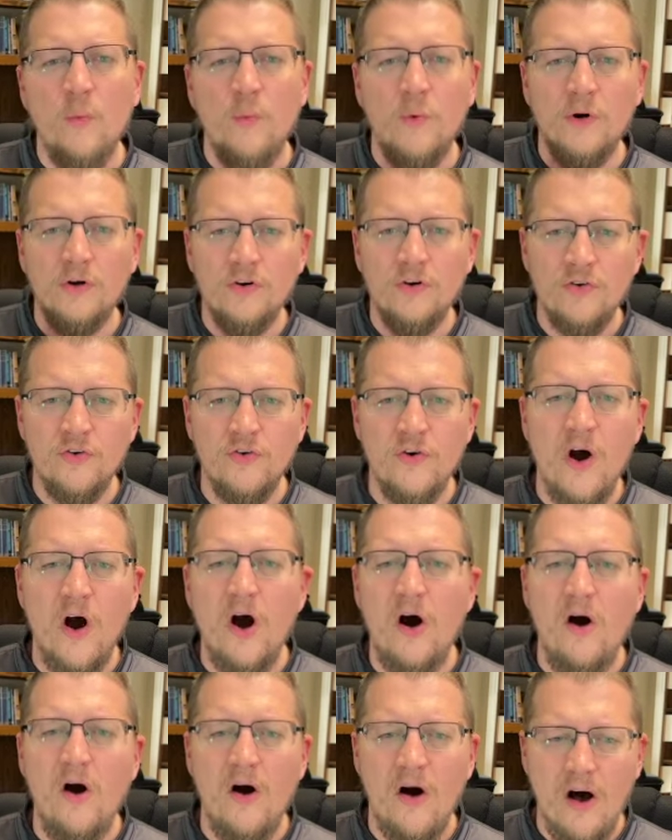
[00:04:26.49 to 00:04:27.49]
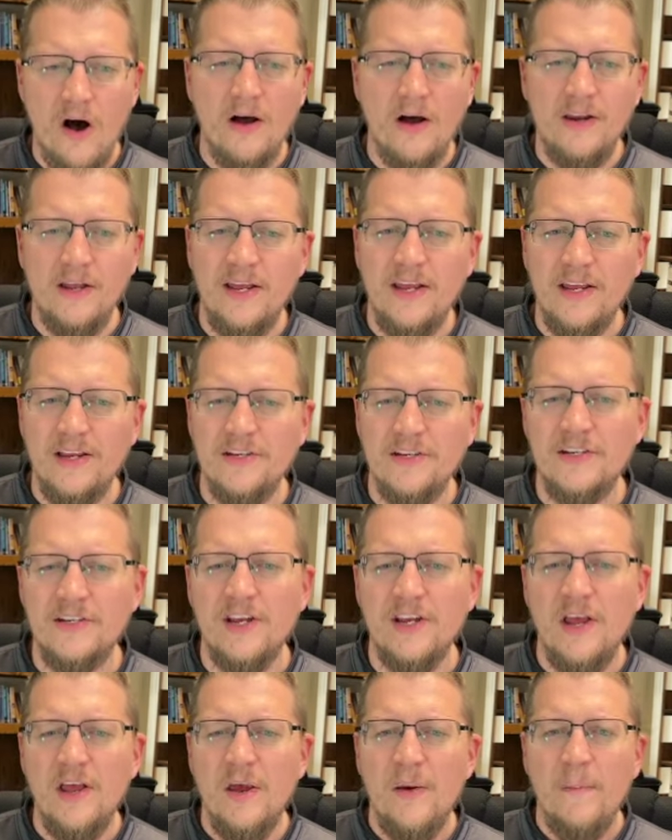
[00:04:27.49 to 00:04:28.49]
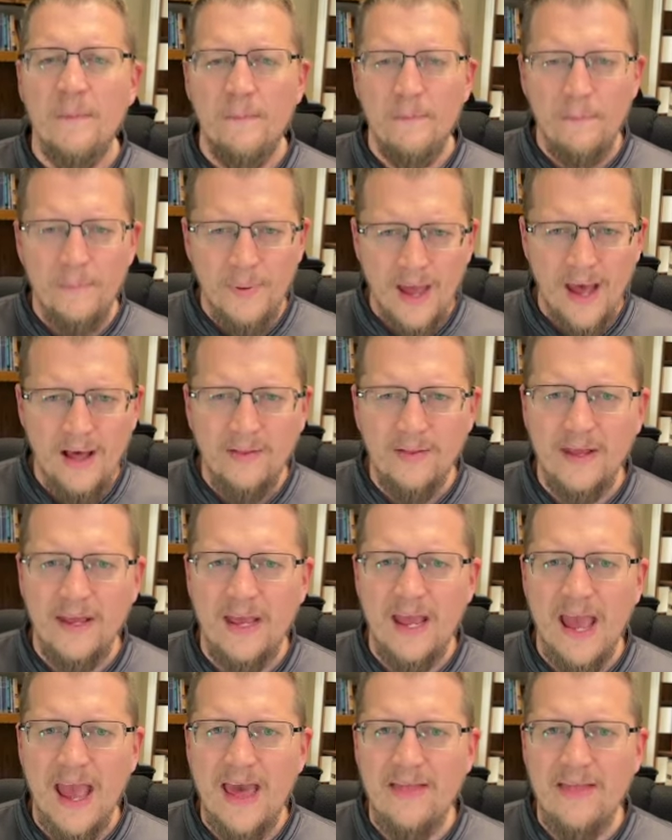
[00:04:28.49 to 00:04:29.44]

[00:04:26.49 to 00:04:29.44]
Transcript: will crawl on his belly.